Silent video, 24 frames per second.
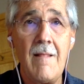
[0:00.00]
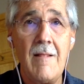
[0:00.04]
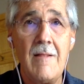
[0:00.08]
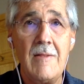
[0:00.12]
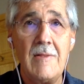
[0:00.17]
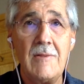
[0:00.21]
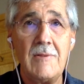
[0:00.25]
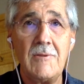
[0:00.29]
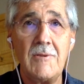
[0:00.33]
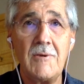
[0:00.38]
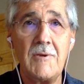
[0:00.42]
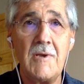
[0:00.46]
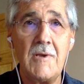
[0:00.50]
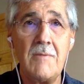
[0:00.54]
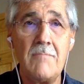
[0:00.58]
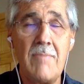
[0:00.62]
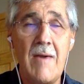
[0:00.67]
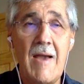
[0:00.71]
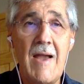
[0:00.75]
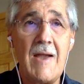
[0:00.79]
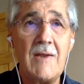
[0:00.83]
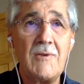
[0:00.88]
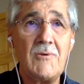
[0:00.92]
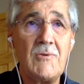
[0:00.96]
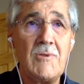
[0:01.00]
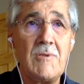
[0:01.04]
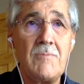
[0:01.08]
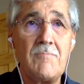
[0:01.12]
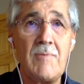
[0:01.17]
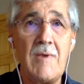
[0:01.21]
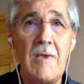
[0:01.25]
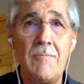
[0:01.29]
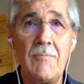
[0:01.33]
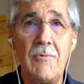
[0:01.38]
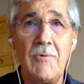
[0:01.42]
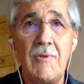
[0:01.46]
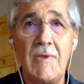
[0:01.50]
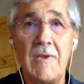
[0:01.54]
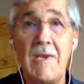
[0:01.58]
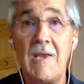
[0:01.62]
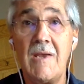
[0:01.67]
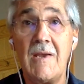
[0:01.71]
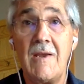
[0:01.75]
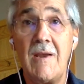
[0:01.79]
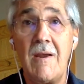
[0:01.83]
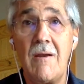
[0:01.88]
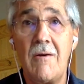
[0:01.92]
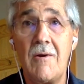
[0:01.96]
Looking back to the people that he
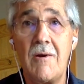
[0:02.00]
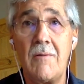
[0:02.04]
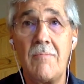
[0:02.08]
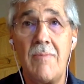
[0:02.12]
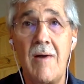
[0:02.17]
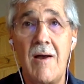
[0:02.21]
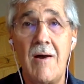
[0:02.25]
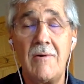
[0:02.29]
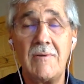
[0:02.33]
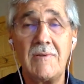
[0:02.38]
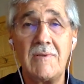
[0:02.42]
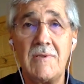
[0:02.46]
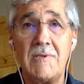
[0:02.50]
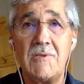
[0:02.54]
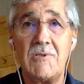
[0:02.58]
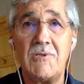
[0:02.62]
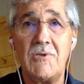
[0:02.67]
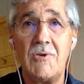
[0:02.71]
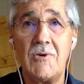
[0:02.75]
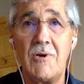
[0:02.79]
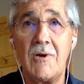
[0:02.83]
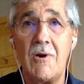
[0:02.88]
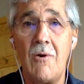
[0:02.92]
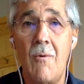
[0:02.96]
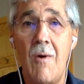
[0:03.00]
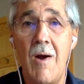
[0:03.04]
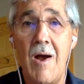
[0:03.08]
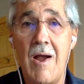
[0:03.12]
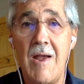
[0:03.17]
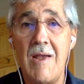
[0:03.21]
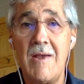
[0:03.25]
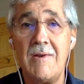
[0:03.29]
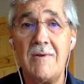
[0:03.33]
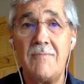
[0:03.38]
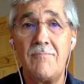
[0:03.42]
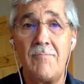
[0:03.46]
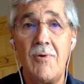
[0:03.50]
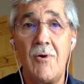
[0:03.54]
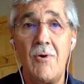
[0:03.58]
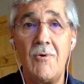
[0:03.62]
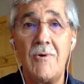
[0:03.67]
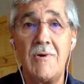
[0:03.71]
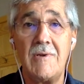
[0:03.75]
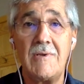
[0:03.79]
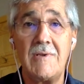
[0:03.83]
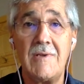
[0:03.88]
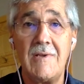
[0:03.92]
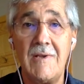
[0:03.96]
cared about, this Uruguayan poet
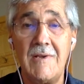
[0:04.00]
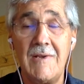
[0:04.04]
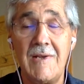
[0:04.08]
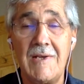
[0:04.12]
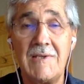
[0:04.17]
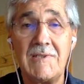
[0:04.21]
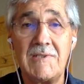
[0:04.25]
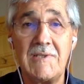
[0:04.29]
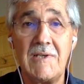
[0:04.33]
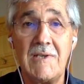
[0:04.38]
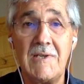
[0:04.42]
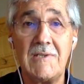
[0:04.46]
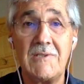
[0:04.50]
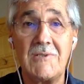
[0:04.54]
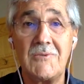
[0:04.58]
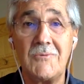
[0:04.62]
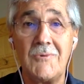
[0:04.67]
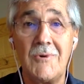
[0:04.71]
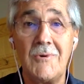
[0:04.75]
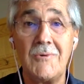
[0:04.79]
and essayist wrote